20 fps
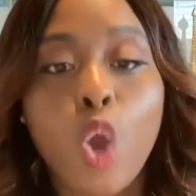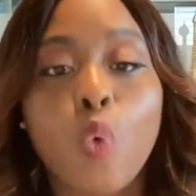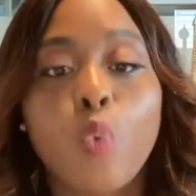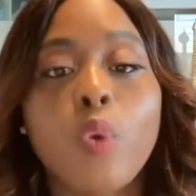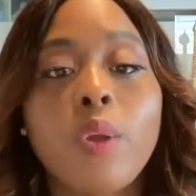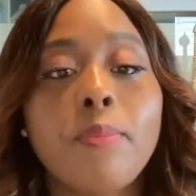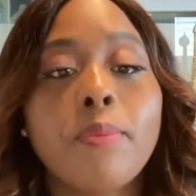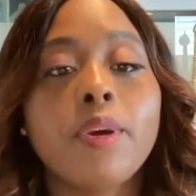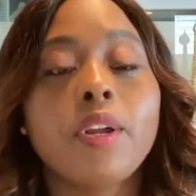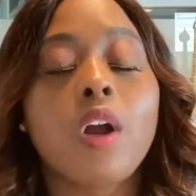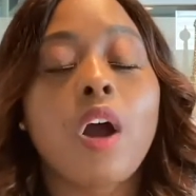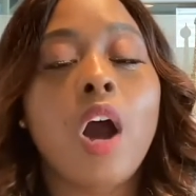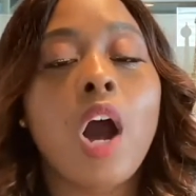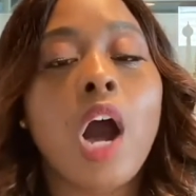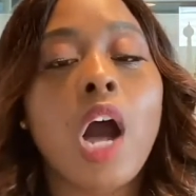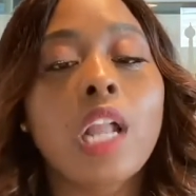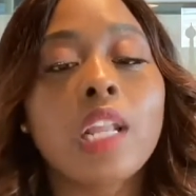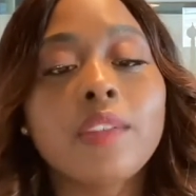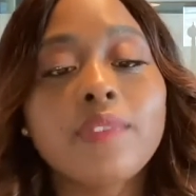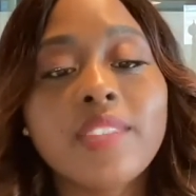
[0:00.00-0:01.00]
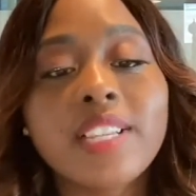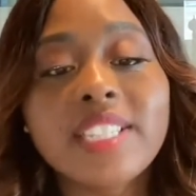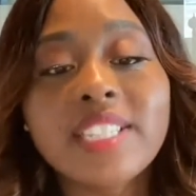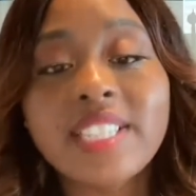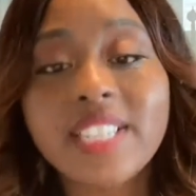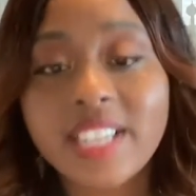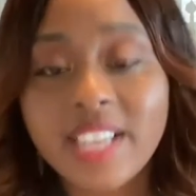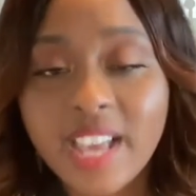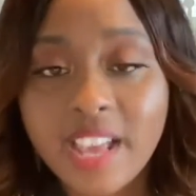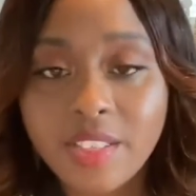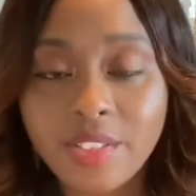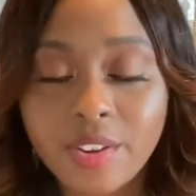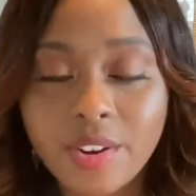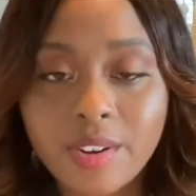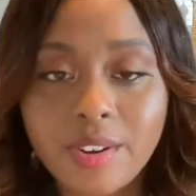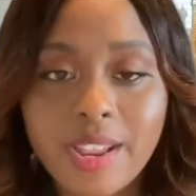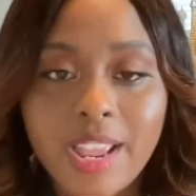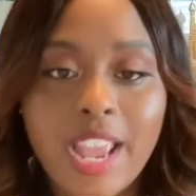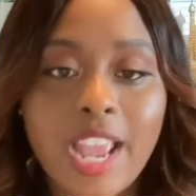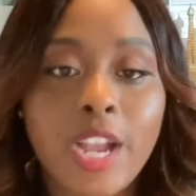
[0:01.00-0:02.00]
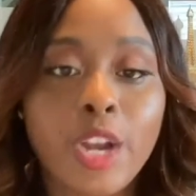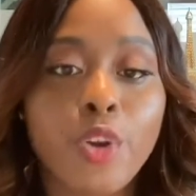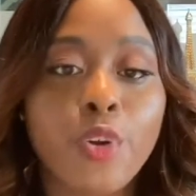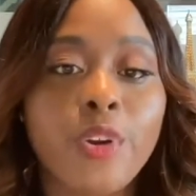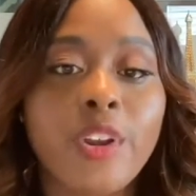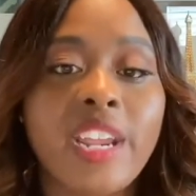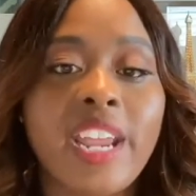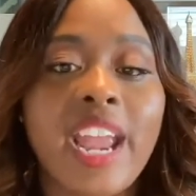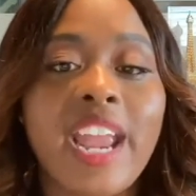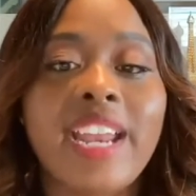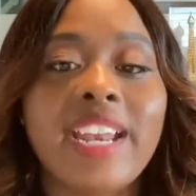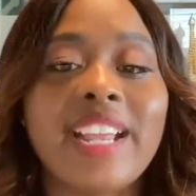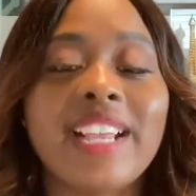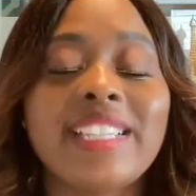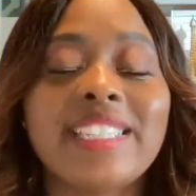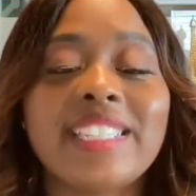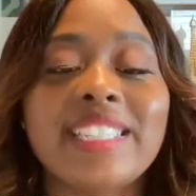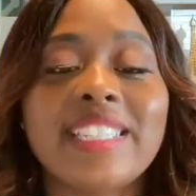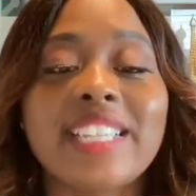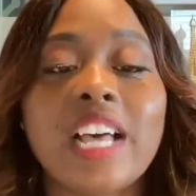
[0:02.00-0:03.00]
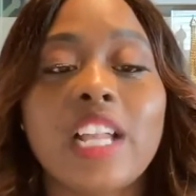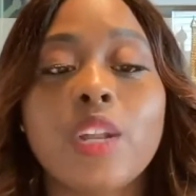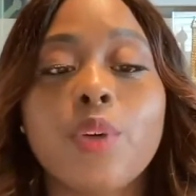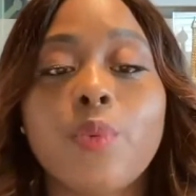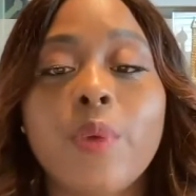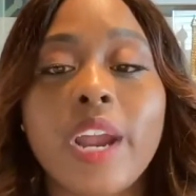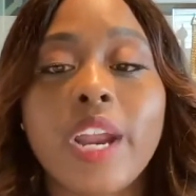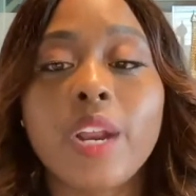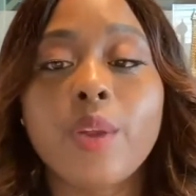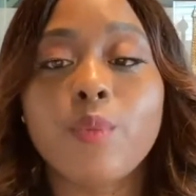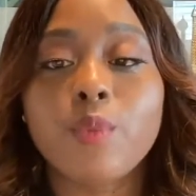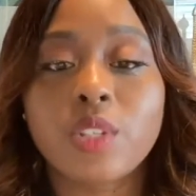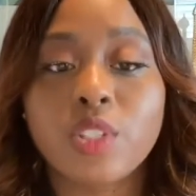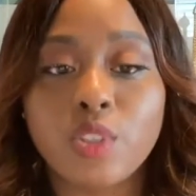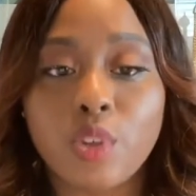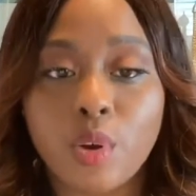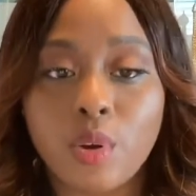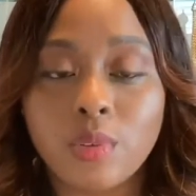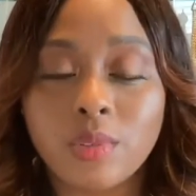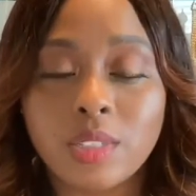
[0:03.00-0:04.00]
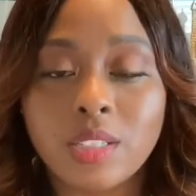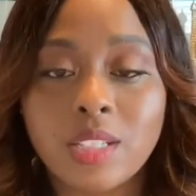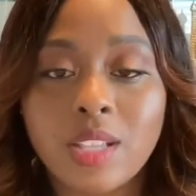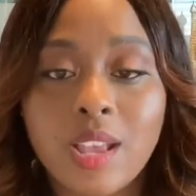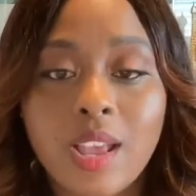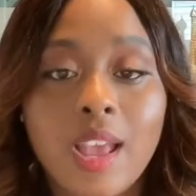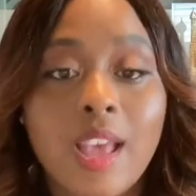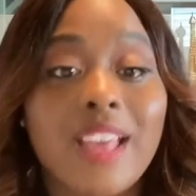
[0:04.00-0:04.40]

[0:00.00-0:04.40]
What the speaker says: We put all of this together and create accelerated results.